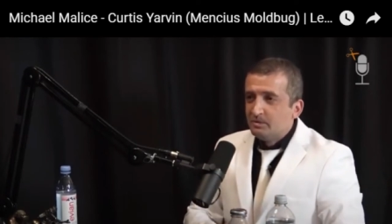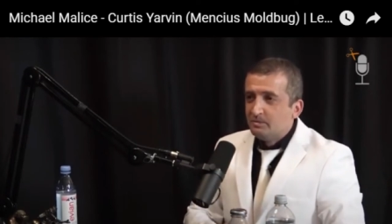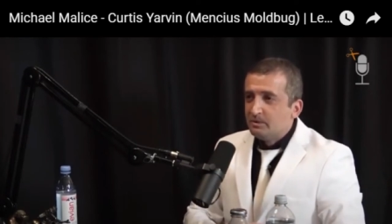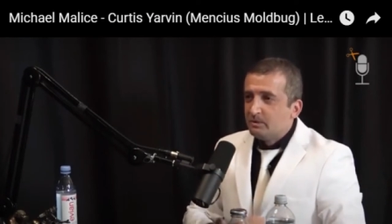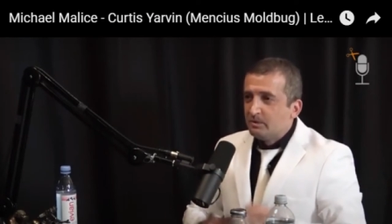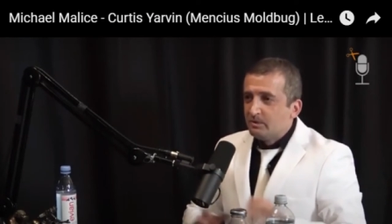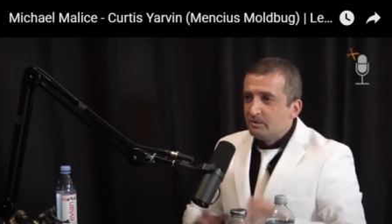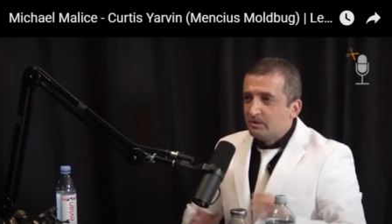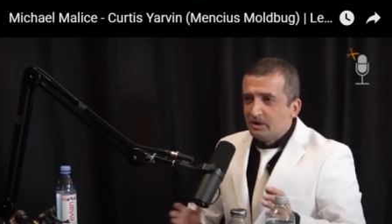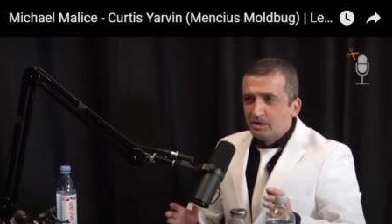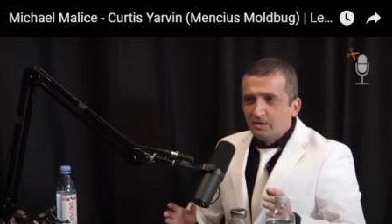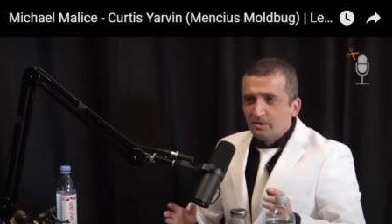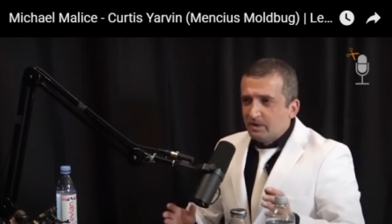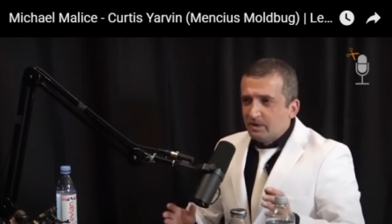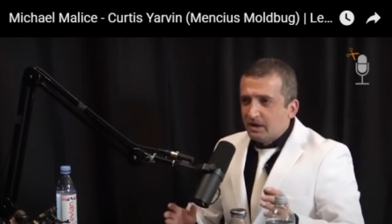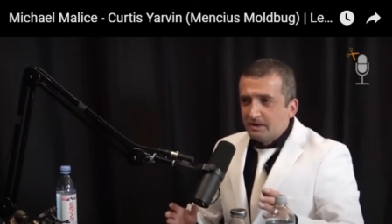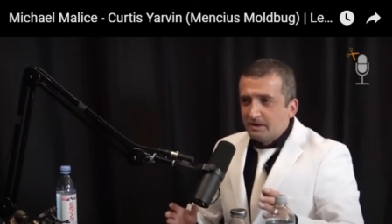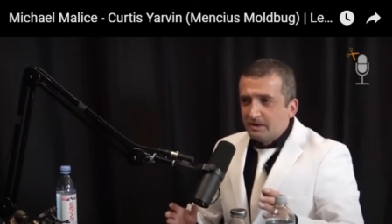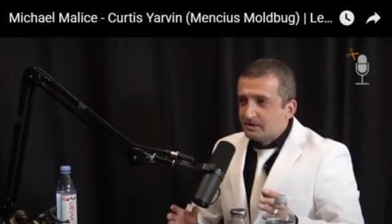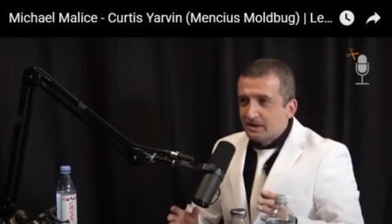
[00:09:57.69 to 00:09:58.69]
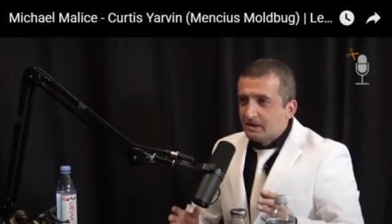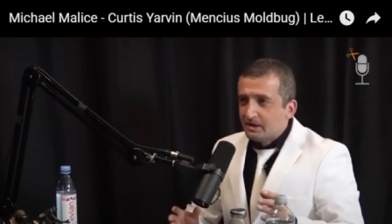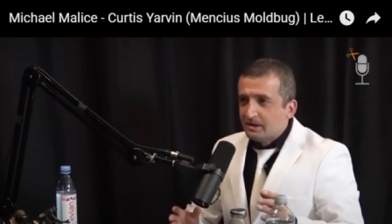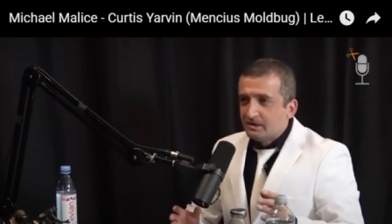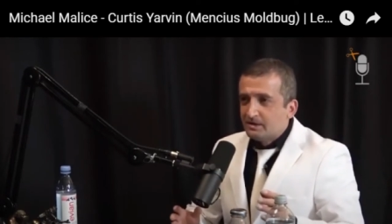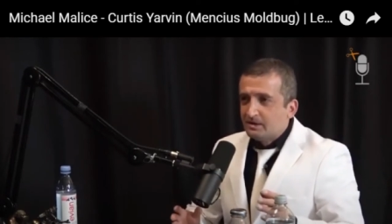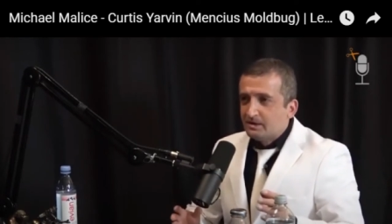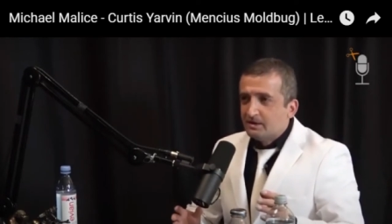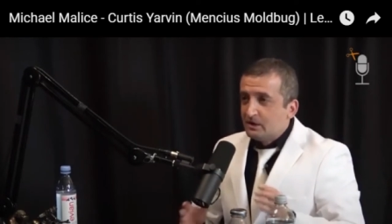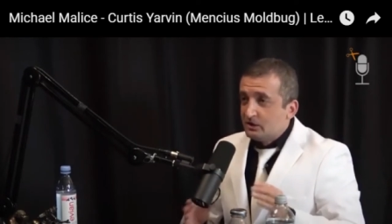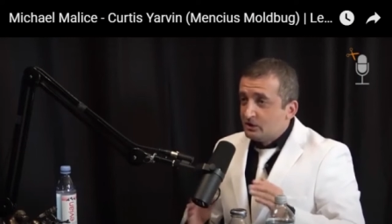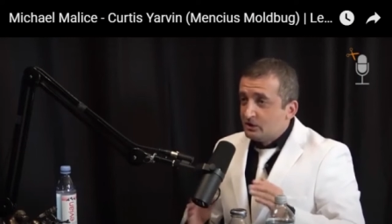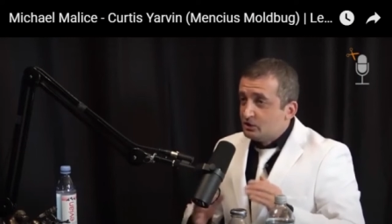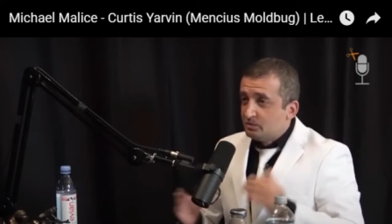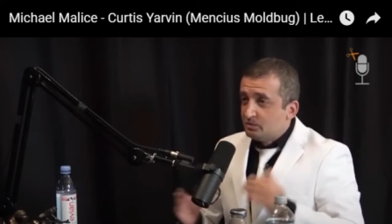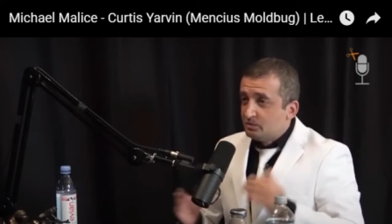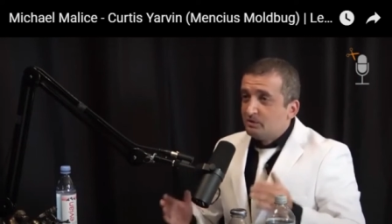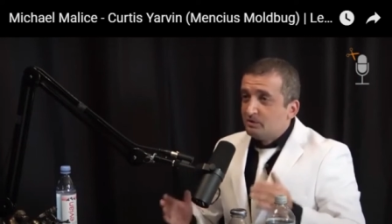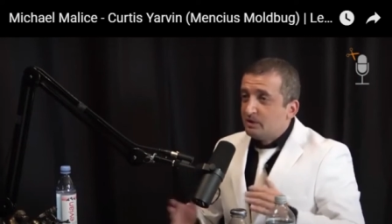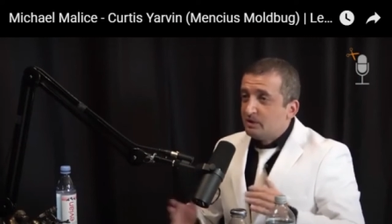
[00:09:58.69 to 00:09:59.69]
When you think about it, it's like this
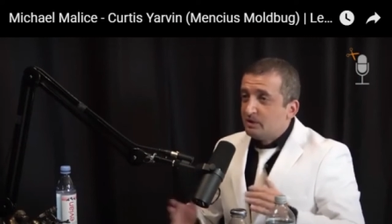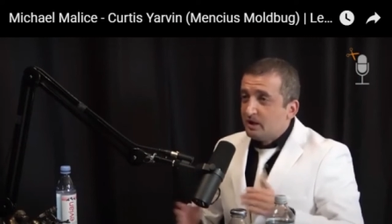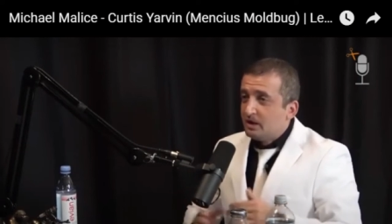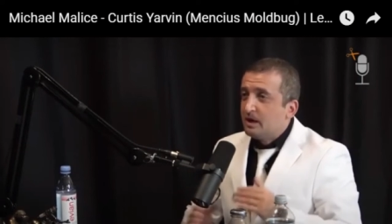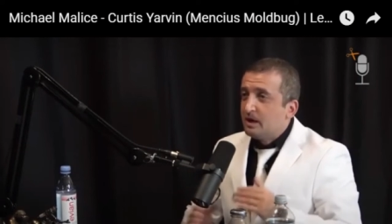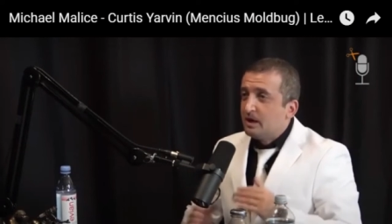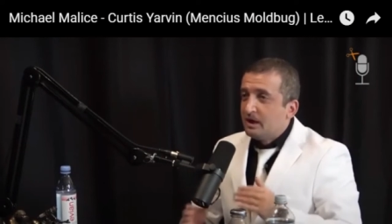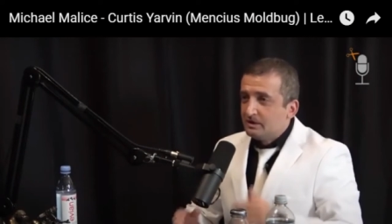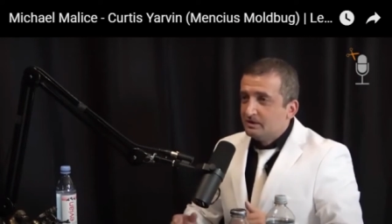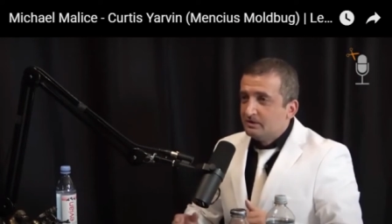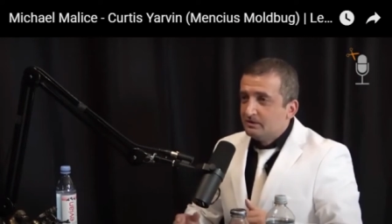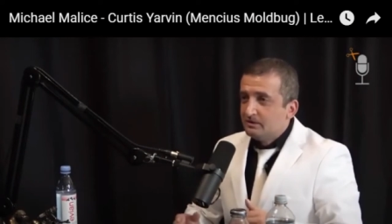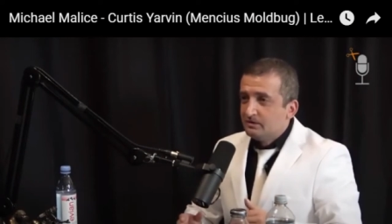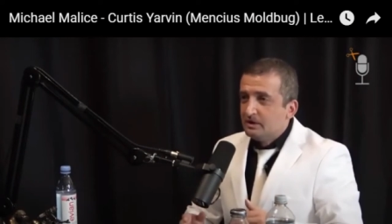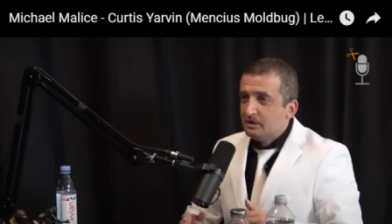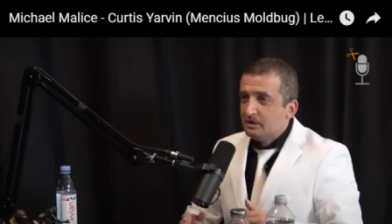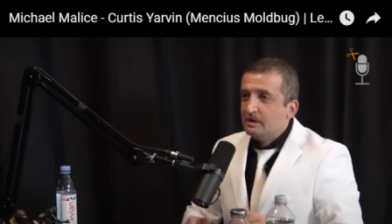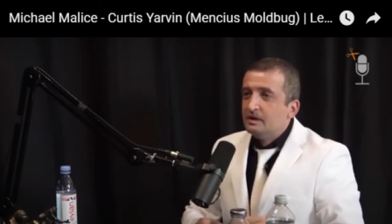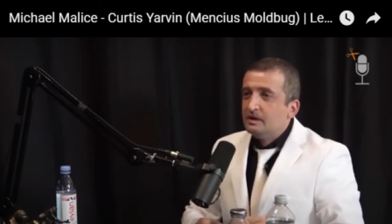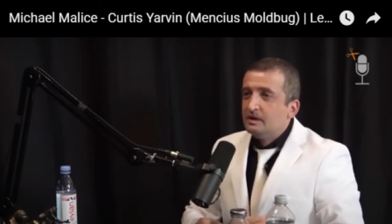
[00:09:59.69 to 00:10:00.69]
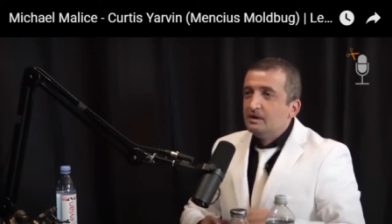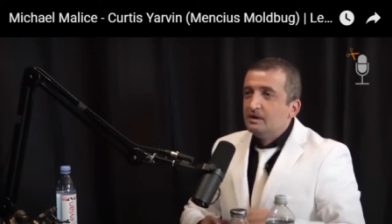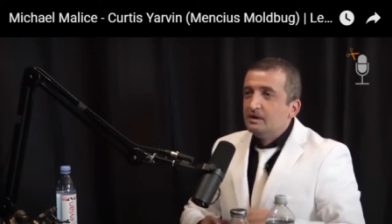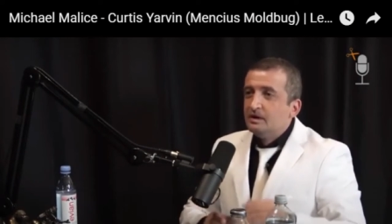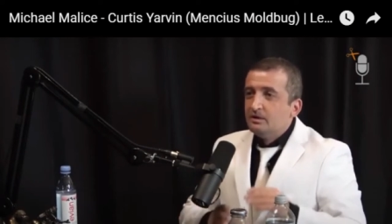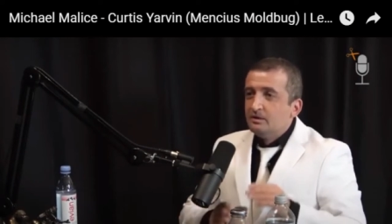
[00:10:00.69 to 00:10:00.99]
should be radioactive. Right.